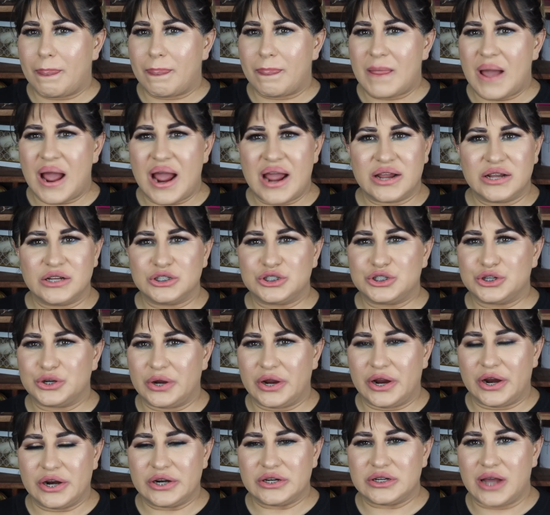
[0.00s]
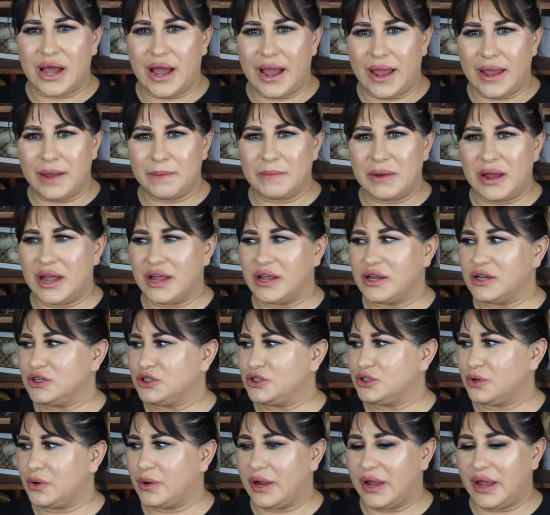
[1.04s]
I enjoy our time. I
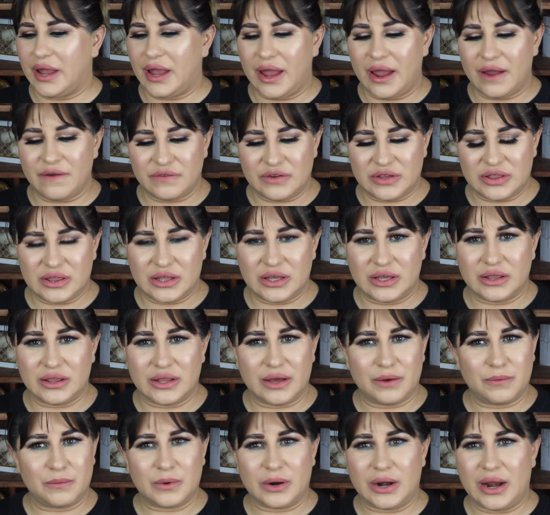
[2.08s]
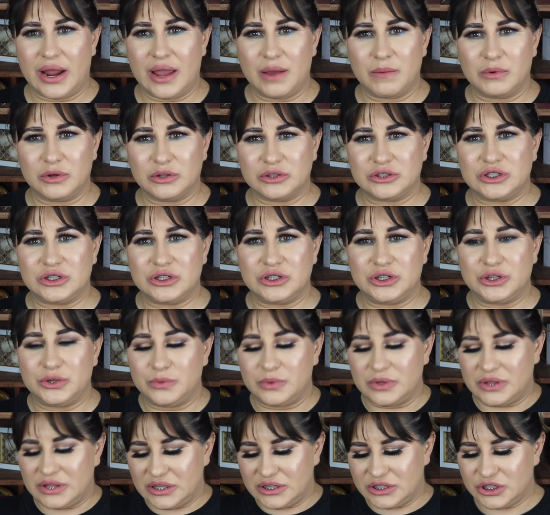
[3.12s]
enjoy everything that we're able to do
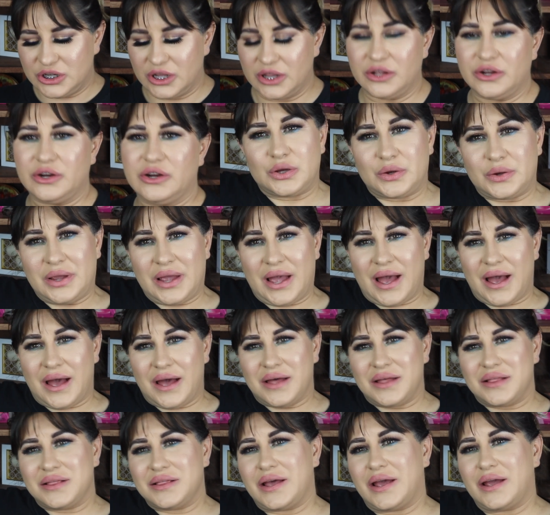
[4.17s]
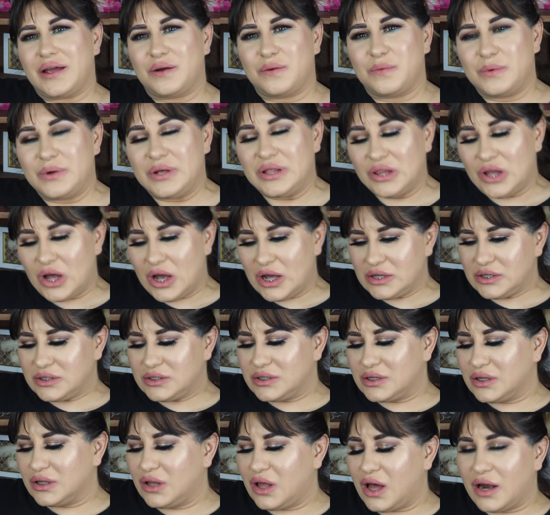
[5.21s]
with each other. So yeah, like, we lost
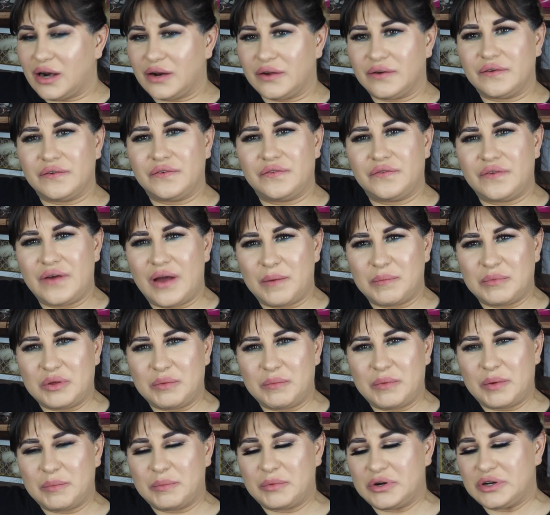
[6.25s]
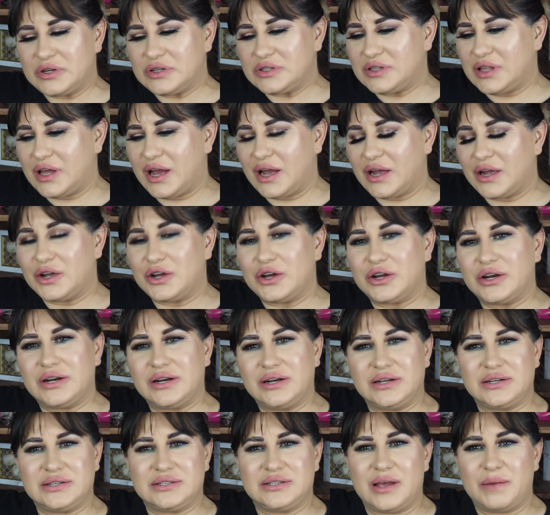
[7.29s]
a lot of family members that couldn't
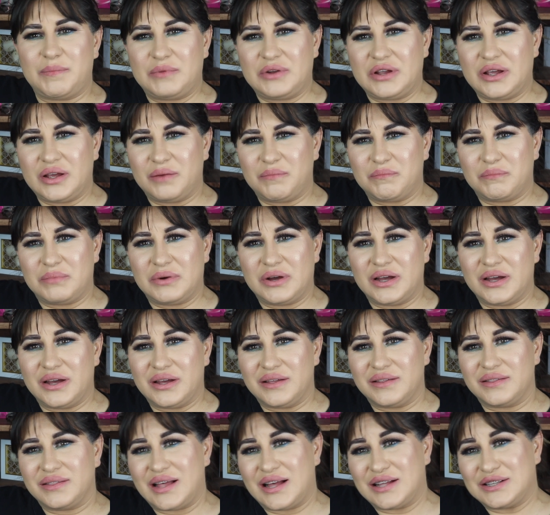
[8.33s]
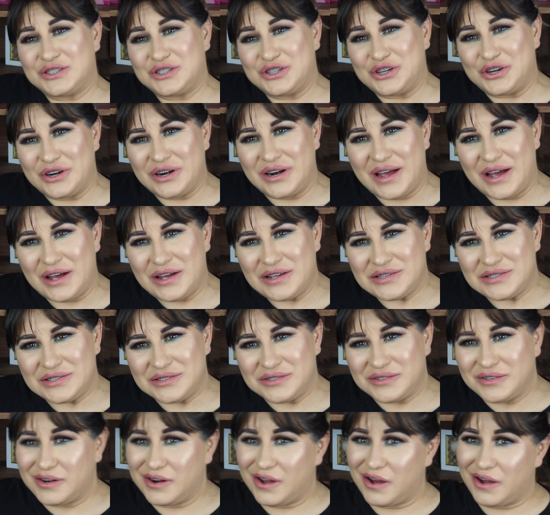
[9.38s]
accept it, but that's your loss,
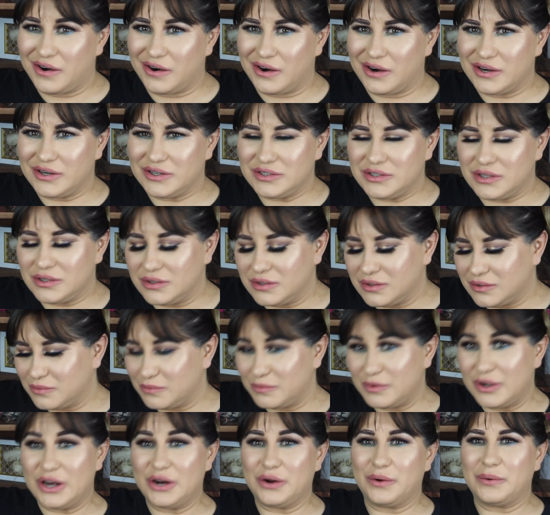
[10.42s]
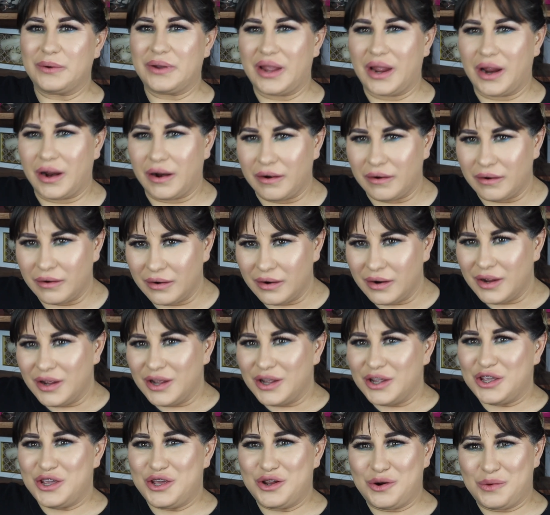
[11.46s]
not ours. We don't care.
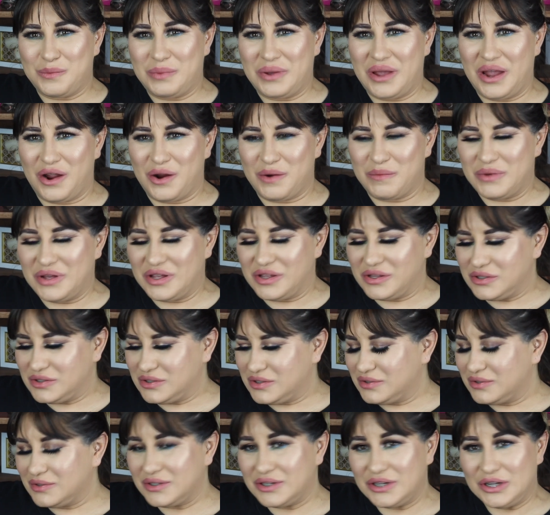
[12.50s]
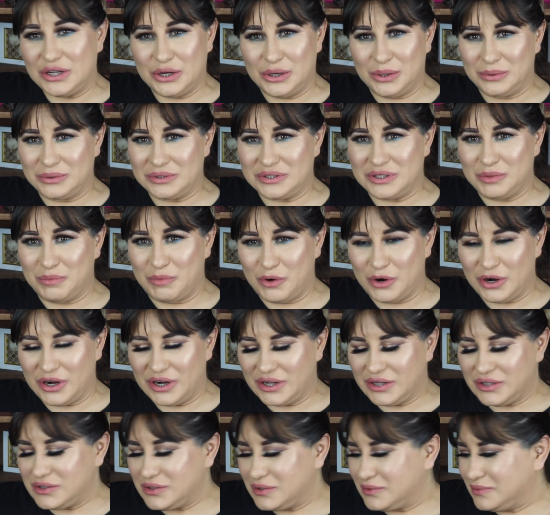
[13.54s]
You don't pay our bills. You don't support
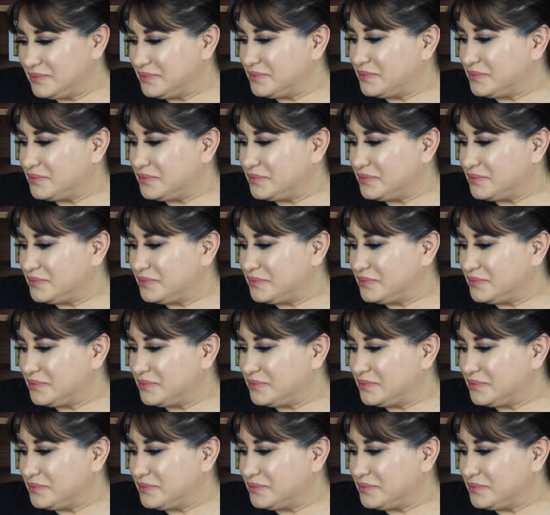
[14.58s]
us.